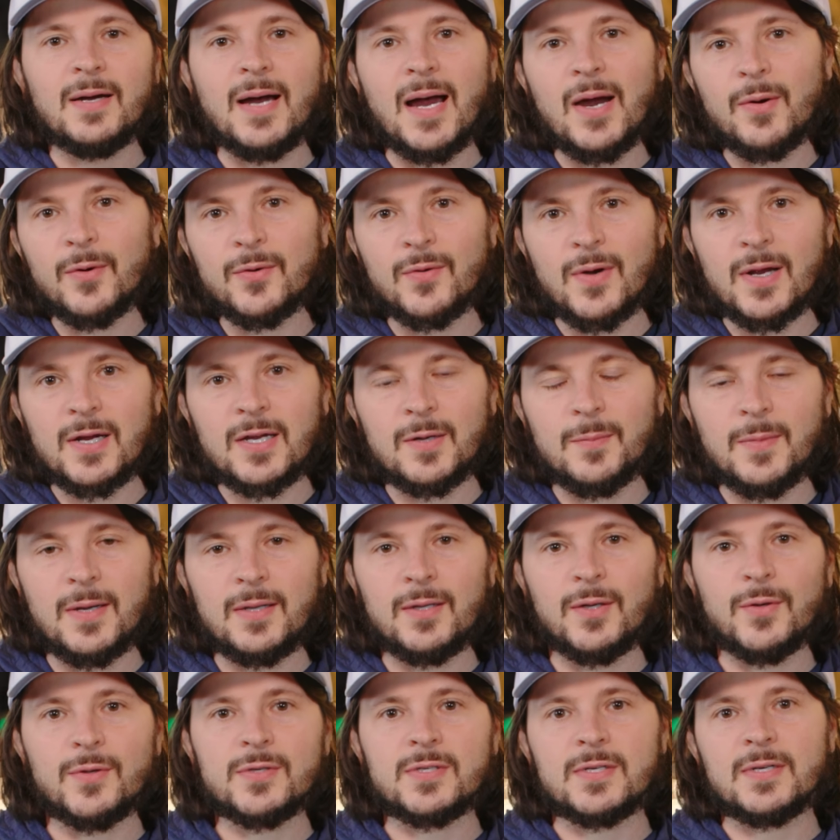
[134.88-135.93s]
I would
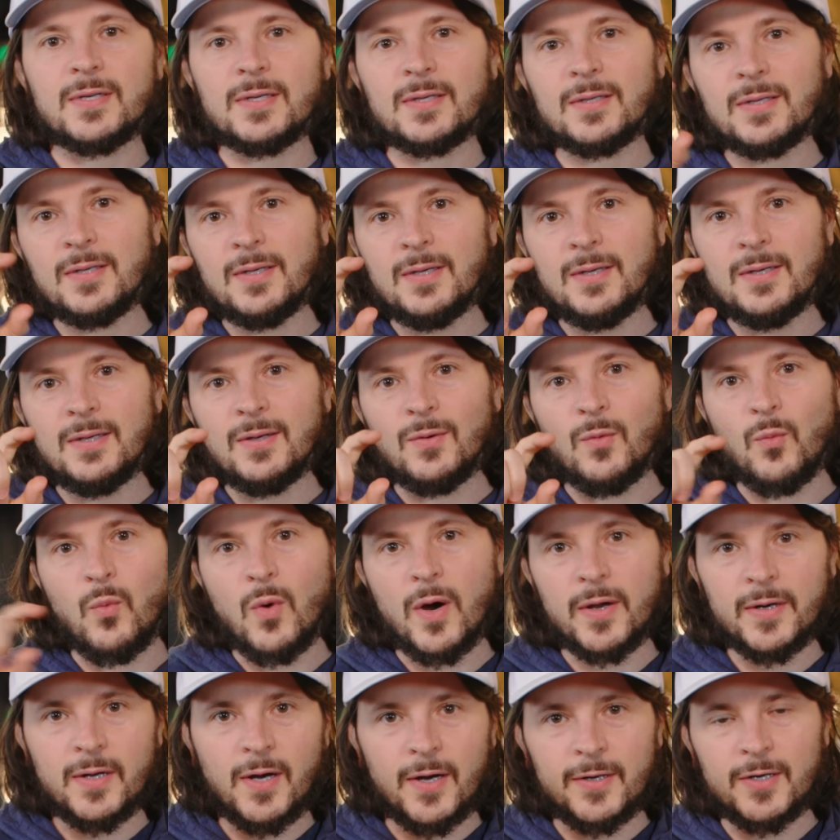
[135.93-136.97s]
recommend using
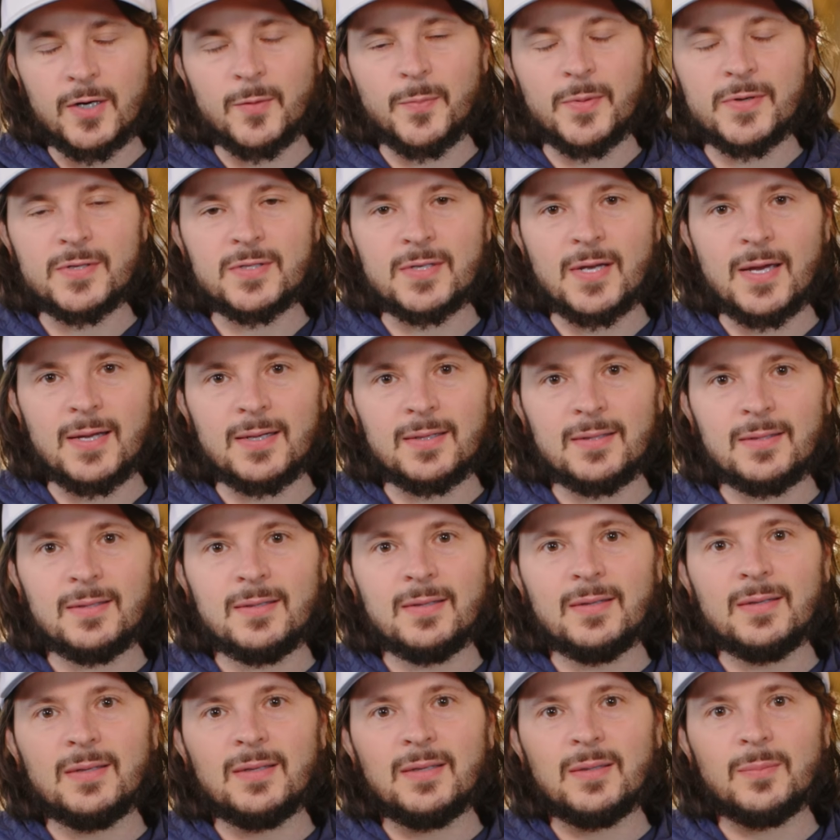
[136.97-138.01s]
100%
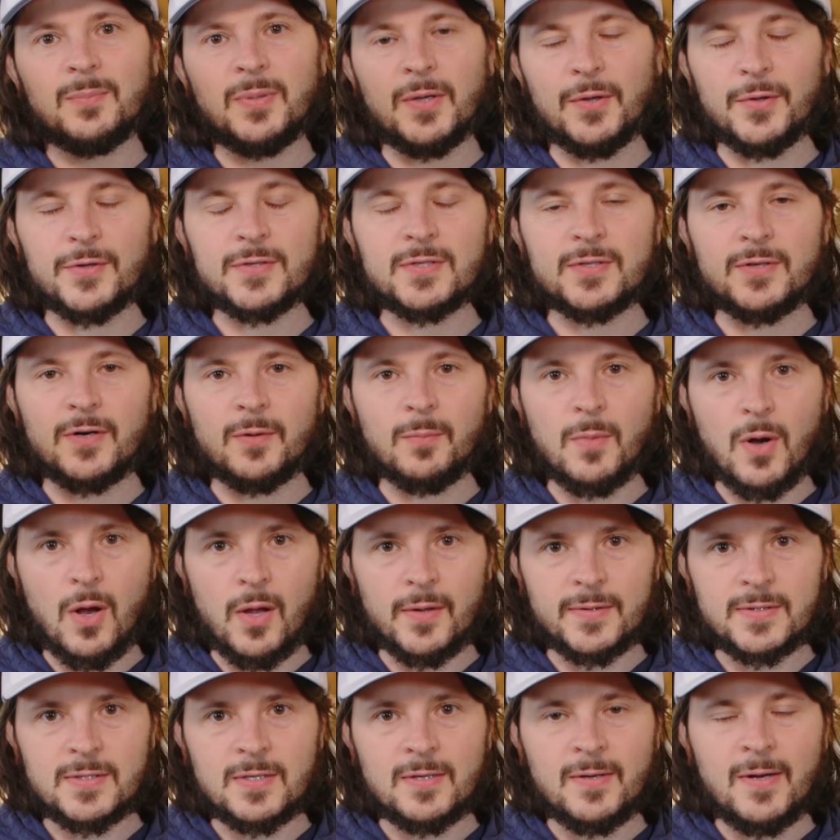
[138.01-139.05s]
Pilsner
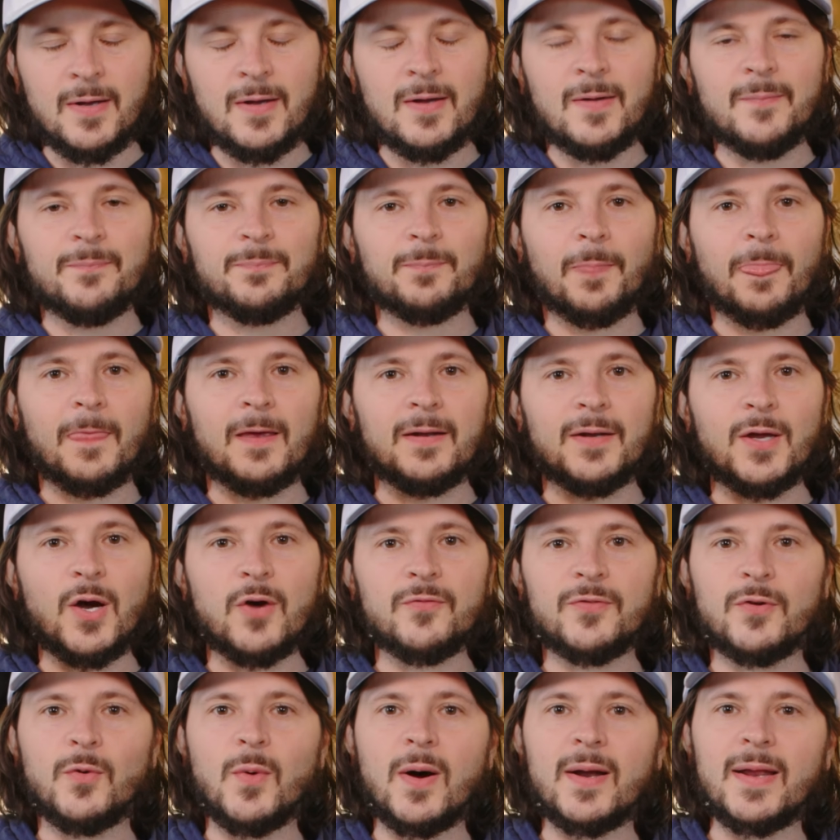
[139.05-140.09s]
malt. Now,
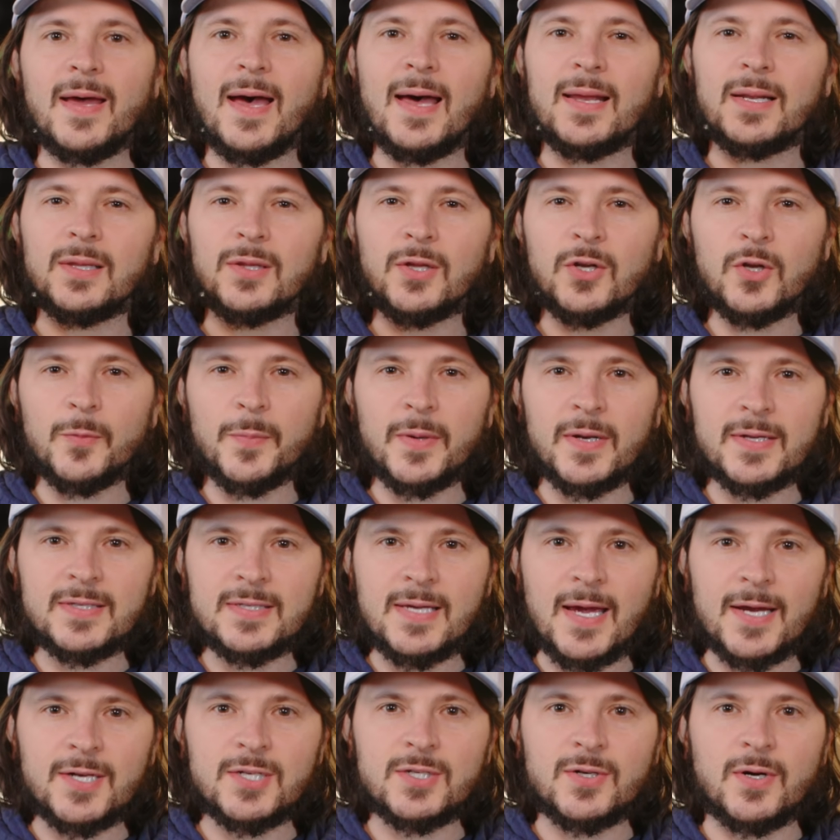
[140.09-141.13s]
if you want to add a little bit of
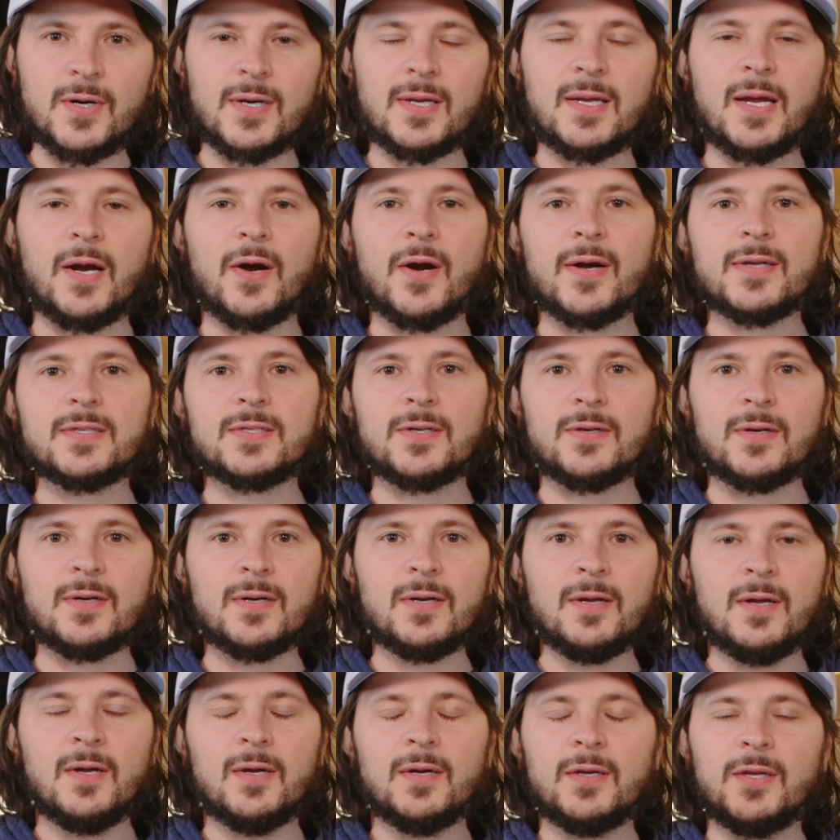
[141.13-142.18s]
texture and
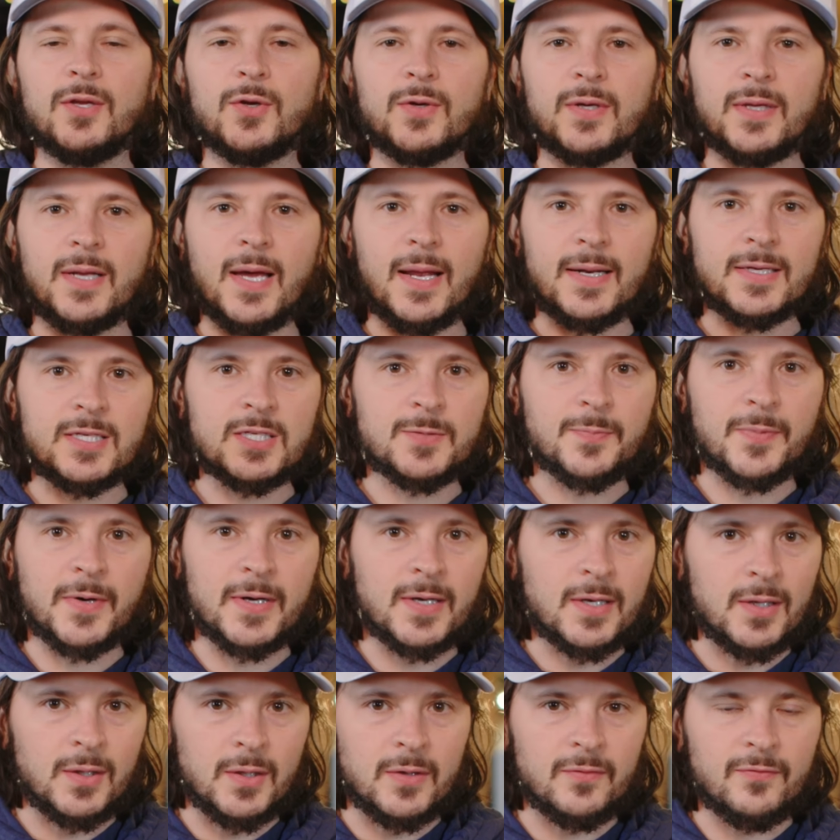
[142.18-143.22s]
character, you can add a
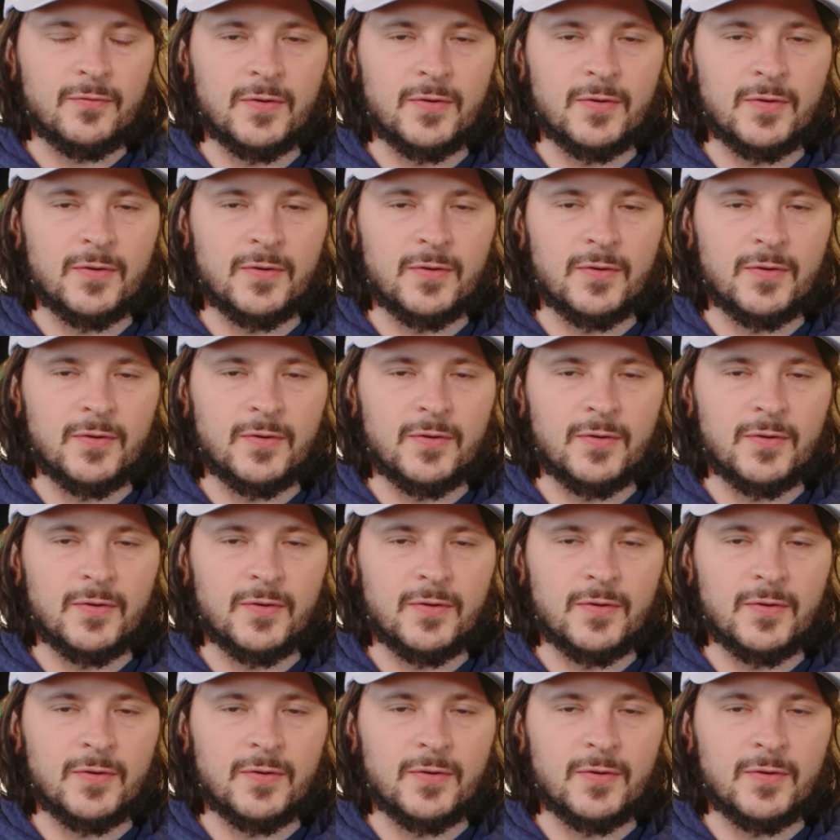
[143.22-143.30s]
sprinkle of